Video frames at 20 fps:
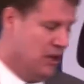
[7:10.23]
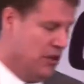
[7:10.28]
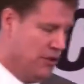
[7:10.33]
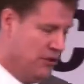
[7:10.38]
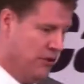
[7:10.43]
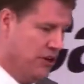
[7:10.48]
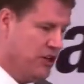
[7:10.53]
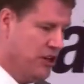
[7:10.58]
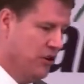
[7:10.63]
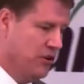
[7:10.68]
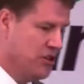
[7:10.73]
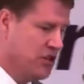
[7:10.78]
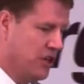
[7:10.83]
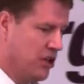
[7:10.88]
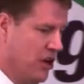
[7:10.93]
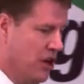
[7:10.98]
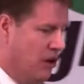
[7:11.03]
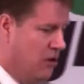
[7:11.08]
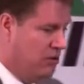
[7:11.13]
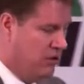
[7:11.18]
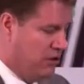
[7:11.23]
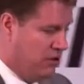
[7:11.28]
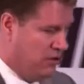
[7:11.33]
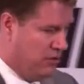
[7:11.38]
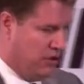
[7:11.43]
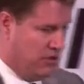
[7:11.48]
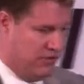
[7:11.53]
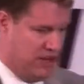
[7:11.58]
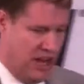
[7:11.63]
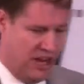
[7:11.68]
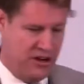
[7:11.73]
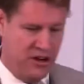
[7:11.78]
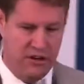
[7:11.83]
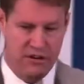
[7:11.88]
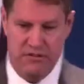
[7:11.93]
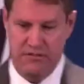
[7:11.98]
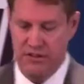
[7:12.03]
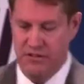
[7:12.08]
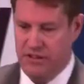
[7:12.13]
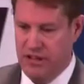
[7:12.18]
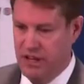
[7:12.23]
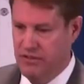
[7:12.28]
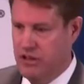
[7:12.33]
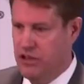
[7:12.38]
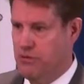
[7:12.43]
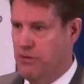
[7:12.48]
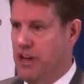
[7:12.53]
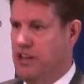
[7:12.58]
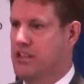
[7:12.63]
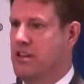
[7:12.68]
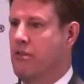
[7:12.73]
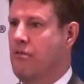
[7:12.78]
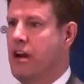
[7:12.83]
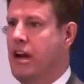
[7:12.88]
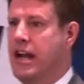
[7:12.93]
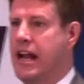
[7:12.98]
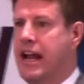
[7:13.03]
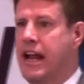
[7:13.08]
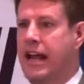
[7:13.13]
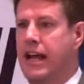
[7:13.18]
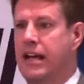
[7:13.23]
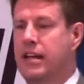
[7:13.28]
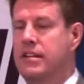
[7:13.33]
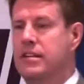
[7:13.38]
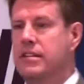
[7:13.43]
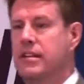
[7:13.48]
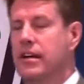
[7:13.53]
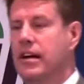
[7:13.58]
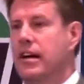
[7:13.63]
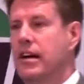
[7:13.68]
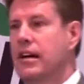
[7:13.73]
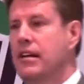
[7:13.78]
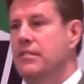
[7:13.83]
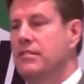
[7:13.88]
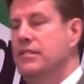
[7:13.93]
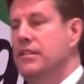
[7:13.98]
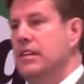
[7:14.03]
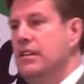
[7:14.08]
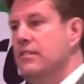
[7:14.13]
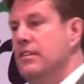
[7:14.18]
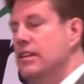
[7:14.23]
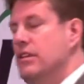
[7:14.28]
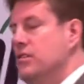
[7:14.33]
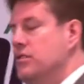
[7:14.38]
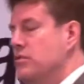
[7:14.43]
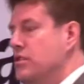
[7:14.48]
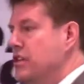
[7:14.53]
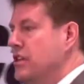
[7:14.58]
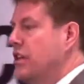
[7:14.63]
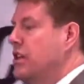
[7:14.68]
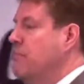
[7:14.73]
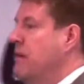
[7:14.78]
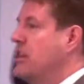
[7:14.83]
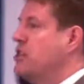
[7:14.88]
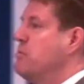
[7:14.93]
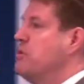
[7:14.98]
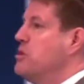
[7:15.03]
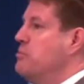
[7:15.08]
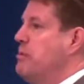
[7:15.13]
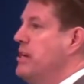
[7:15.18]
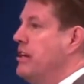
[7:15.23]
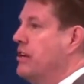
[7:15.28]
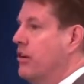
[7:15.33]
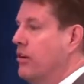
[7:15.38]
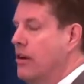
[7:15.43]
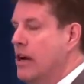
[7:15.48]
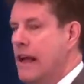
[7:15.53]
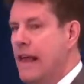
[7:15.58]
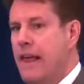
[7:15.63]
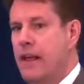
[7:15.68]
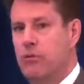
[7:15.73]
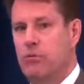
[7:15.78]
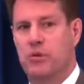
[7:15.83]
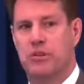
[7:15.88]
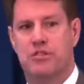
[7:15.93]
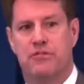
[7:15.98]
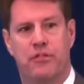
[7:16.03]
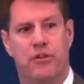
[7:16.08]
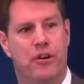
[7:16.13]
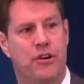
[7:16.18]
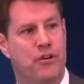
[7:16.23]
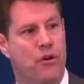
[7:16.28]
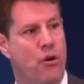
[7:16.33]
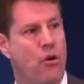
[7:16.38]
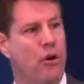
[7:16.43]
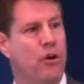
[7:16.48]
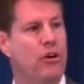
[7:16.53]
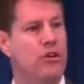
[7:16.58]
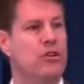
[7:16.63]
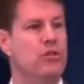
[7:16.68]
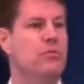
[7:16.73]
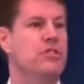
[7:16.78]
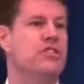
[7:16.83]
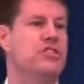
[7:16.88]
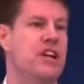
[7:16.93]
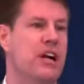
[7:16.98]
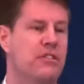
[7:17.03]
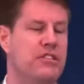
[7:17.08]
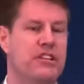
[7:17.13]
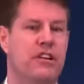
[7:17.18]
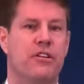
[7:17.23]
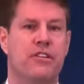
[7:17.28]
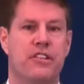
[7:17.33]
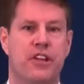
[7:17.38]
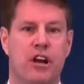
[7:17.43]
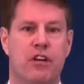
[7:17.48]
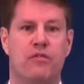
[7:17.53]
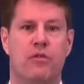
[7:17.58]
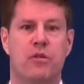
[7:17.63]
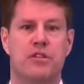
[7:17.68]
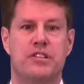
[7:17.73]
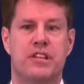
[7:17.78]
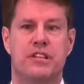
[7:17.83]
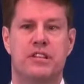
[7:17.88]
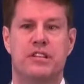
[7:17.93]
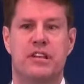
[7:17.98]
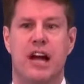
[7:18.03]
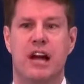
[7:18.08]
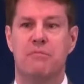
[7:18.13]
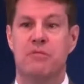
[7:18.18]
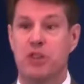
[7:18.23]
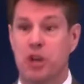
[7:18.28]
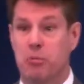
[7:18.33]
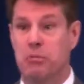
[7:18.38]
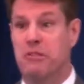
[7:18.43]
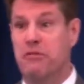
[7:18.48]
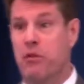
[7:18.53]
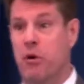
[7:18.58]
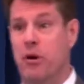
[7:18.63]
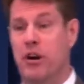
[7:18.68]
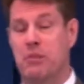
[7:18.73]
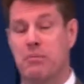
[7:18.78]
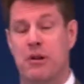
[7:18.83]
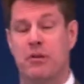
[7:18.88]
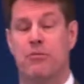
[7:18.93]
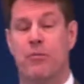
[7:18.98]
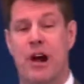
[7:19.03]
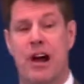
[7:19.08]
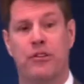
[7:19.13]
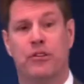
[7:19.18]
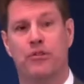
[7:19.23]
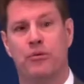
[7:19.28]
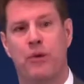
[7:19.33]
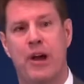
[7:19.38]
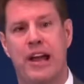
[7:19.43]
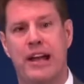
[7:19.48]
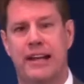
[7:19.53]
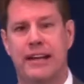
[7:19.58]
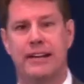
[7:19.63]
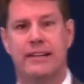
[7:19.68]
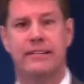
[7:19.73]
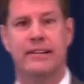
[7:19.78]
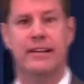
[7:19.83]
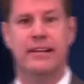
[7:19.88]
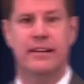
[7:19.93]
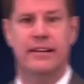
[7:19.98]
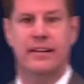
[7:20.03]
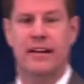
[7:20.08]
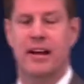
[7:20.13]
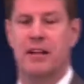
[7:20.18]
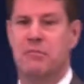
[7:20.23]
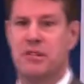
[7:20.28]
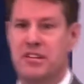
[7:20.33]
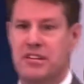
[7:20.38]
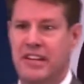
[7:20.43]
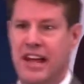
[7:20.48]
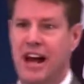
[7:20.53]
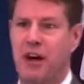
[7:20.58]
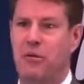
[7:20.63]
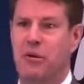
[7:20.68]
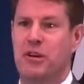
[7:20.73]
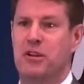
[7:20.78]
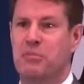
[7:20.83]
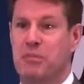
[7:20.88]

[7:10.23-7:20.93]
30 years ago, 950 of us raised our right hand. The commencement speaker was Vern Orr, who was Secretary of the Air Force at the time. The year before it had been Ronald Reagan. I missed that one.